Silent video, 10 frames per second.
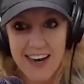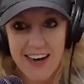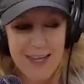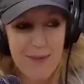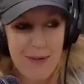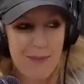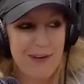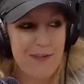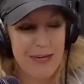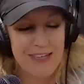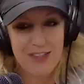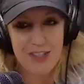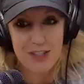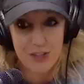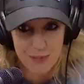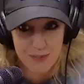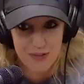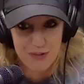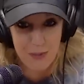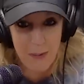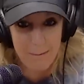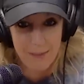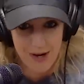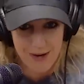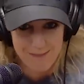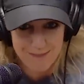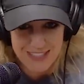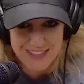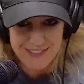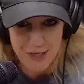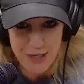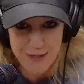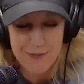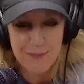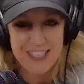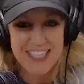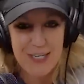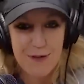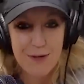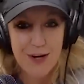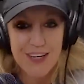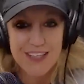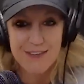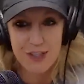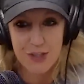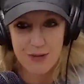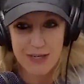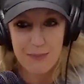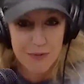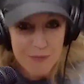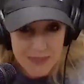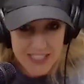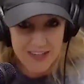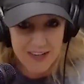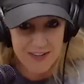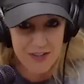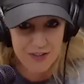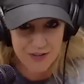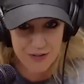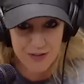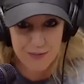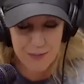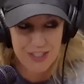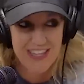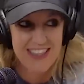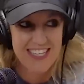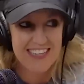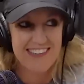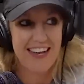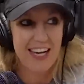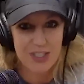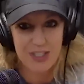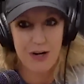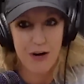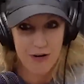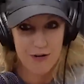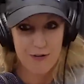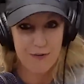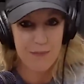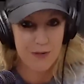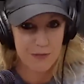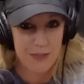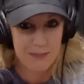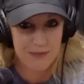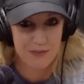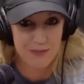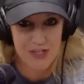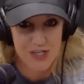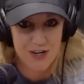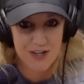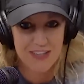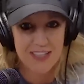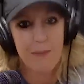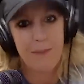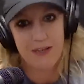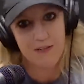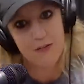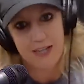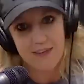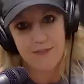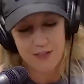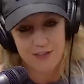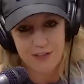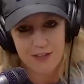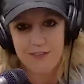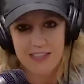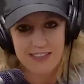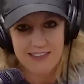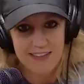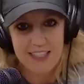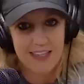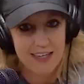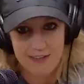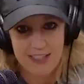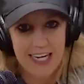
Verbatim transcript: I think people expect you to bomb big serves, but like you've got such great movement on your serves, which I think is actually harder for most people to return than a big flat first serve that they see every